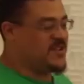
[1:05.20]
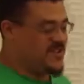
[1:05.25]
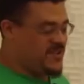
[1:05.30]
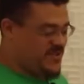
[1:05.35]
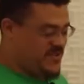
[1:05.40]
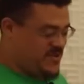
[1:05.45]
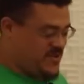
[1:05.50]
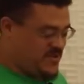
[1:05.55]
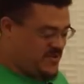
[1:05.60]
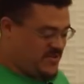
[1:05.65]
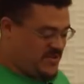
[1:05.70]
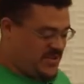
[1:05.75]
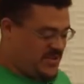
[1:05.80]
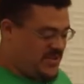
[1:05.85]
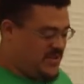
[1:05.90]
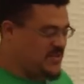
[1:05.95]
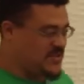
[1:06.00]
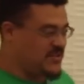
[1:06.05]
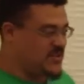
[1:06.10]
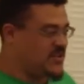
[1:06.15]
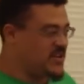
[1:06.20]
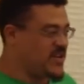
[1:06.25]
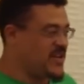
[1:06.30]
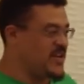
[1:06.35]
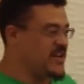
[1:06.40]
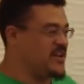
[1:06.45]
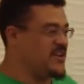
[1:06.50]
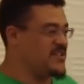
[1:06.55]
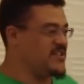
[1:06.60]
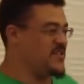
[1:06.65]
on their own. They didn't look
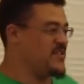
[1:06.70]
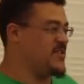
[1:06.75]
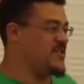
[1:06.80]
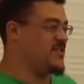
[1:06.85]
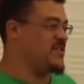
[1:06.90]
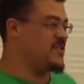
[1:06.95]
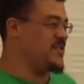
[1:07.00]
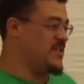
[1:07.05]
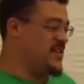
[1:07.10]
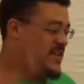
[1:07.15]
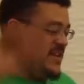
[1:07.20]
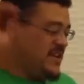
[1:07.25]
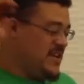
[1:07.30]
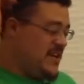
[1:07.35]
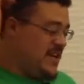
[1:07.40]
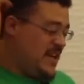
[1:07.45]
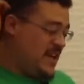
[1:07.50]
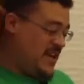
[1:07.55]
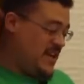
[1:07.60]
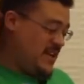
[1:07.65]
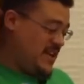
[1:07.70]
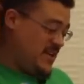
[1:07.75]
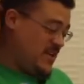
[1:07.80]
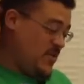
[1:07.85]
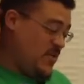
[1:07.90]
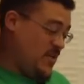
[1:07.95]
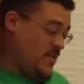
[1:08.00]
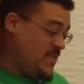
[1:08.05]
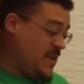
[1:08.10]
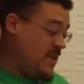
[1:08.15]
at it on their own.
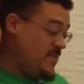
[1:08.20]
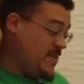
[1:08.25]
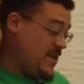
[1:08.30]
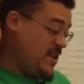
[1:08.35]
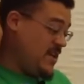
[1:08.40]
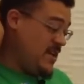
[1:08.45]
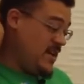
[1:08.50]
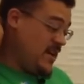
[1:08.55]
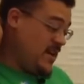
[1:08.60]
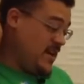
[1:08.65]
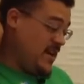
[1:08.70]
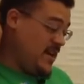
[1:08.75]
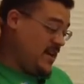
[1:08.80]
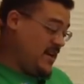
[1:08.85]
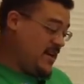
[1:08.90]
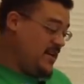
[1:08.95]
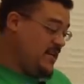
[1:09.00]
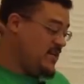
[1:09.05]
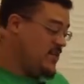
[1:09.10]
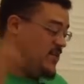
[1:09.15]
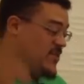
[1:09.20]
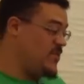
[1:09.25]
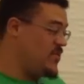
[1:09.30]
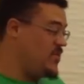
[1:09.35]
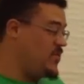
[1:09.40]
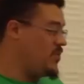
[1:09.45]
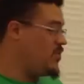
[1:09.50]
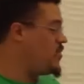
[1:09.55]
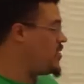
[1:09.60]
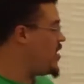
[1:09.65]
Or maybe
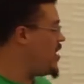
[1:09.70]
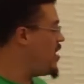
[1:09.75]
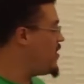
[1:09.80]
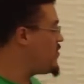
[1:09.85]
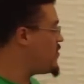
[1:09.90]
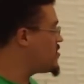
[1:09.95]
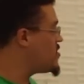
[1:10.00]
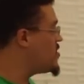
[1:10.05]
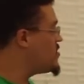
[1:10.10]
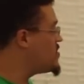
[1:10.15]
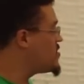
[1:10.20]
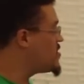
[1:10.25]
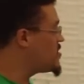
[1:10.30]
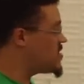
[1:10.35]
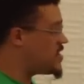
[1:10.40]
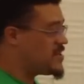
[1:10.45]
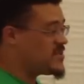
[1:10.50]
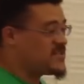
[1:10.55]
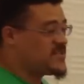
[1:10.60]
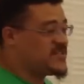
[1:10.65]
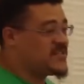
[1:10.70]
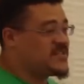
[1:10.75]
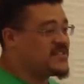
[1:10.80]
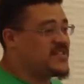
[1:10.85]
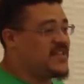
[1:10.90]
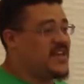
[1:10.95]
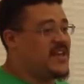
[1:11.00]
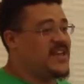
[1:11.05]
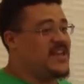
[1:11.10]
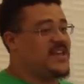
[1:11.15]
you offer some
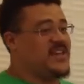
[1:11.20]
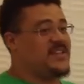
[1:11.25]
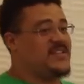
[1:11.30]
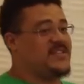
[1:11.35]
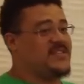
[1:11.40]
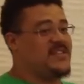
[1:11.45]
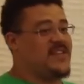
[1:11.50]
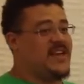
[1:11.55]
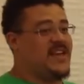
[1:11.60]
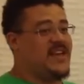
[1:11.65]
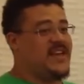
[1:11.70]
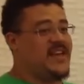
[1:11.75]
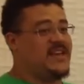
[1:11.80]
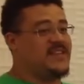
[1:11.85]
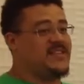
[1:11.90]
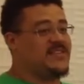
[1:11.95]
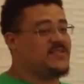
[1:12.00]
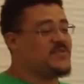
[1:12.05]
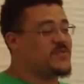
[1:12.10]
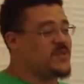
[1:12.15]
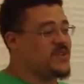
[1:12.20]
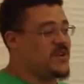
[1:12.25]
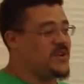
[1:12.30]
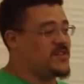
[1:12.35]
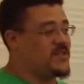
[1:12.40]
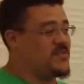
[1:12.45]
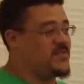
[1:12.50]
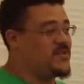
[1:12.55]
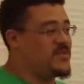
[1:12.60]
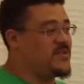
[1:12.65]
suggestions and they
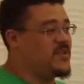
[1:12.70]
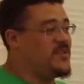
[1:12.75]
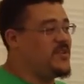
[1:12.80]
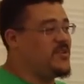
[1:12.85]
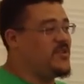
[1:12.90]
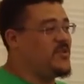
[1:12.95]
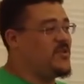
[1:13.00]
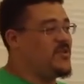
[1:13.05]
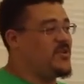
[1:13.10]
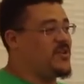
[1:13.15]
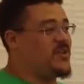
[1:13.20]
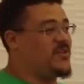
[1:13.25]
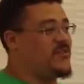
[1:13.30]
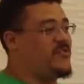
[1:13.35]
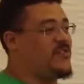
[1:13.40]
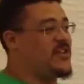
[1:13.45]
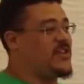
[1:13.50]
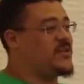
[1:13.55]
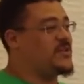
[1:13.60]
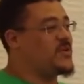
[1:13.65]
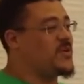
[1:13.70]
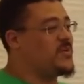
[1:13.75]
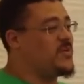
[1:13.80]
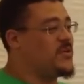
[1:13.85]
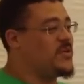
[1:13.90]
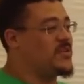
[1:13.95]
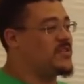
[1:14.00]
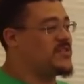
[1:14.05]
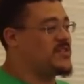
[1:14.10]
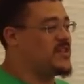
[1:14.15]
disregard them or fail to
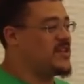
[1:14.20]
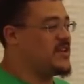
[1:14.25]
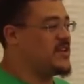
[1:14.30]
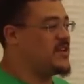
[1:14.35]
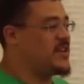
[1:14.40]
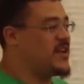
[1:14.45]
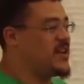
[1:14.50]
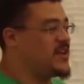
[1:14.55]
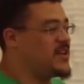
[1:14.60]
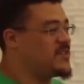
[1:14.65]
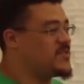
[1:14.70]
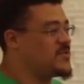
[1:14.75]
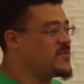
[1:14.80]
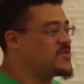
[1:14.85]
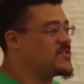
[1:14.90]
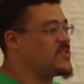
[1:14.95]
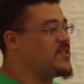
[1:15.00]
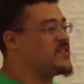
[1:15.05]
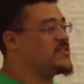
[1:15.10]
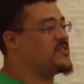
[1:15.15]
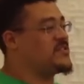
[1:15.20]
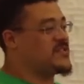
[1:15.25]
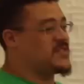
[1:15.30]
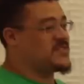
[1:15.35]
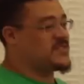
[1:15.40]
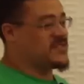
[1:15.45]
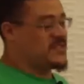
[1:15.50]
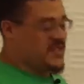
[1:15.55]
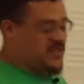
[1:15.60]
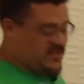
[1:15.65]
report the results of the
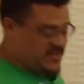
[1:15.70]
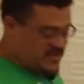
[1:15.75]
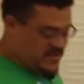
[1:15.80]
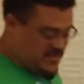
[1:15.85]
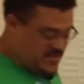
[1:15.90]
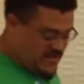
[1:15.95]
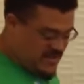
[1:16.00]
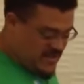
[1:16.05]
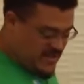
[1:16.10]
suggestions.